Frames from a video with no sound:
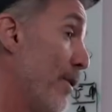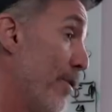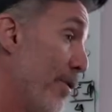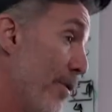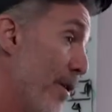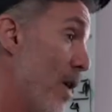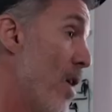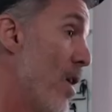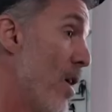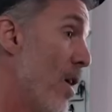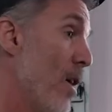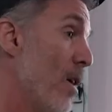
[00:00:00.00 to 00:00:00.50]

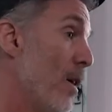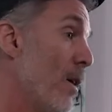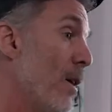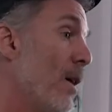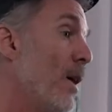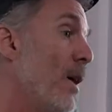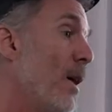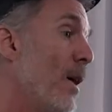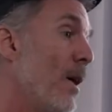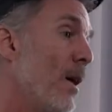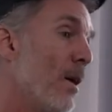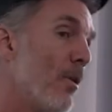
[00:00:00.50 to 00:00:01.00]
Phong,
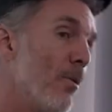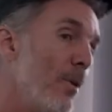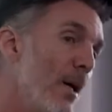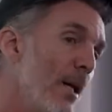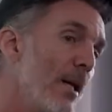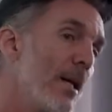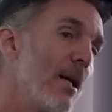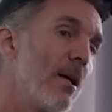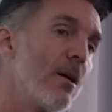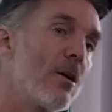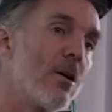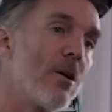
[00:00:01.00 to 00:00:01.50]

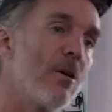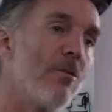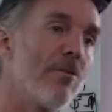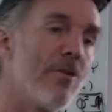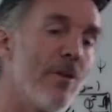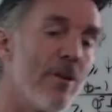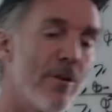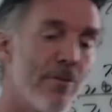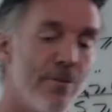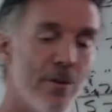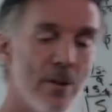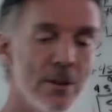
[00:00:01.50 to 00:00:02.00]
really
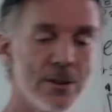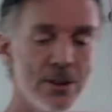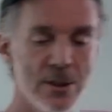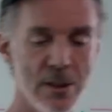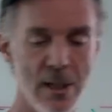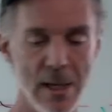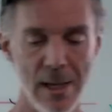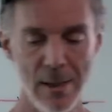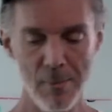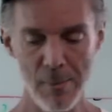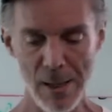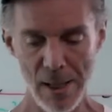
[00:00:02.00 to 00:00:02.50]
for the first
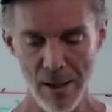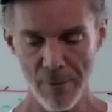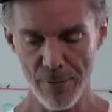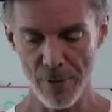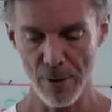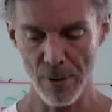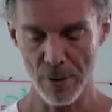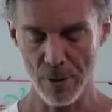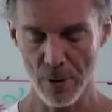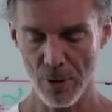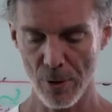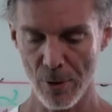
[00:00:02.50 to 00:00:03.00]
time
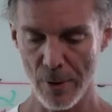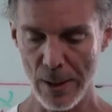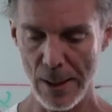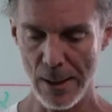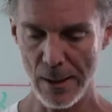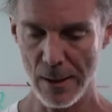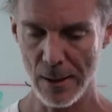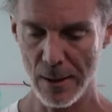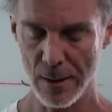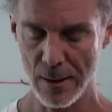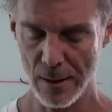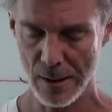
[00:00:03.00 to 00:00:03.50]
ever
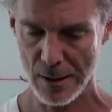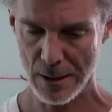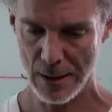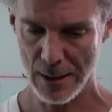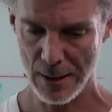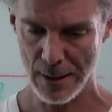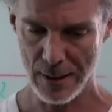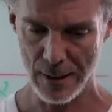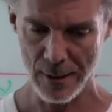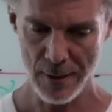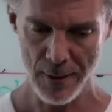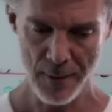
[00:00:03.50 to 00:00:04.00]
created
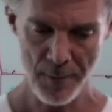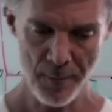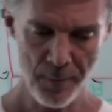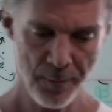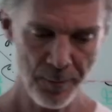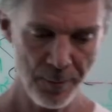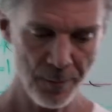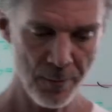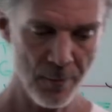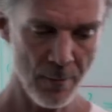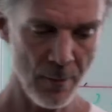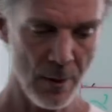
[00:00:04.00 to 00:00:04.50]
the
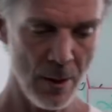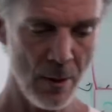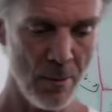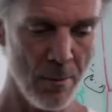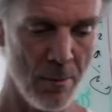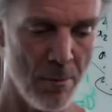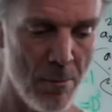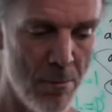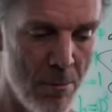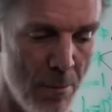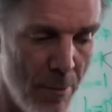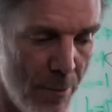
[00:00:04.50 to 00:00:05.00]

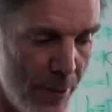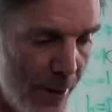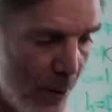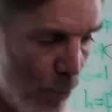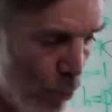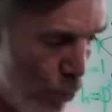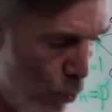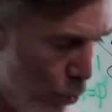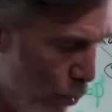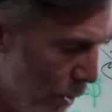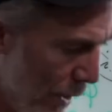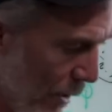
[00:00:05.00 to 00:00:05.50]

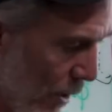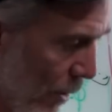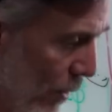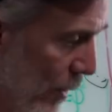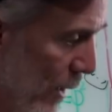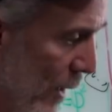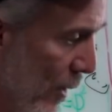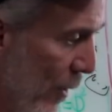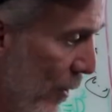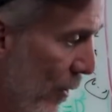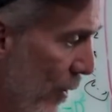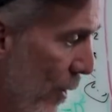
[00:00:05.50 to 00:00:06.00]

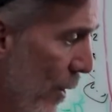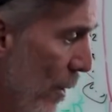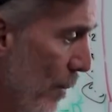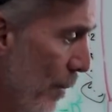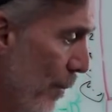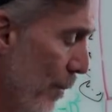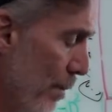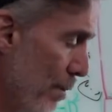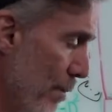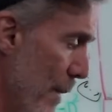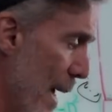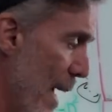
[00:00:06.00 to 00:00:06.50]
rigorous
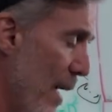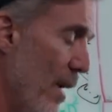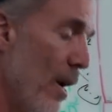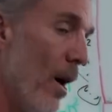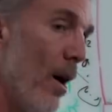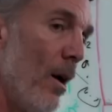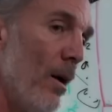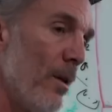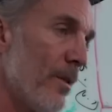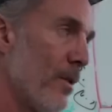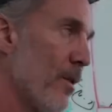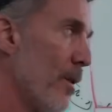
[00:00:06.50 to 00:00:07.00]
and
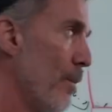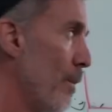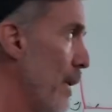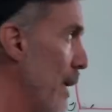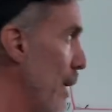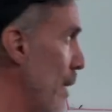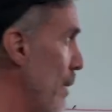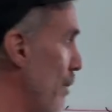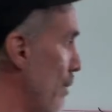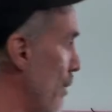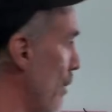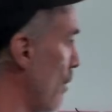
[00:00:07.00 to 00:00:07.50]

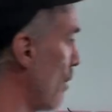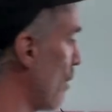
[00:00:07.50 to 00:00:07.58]
ultimate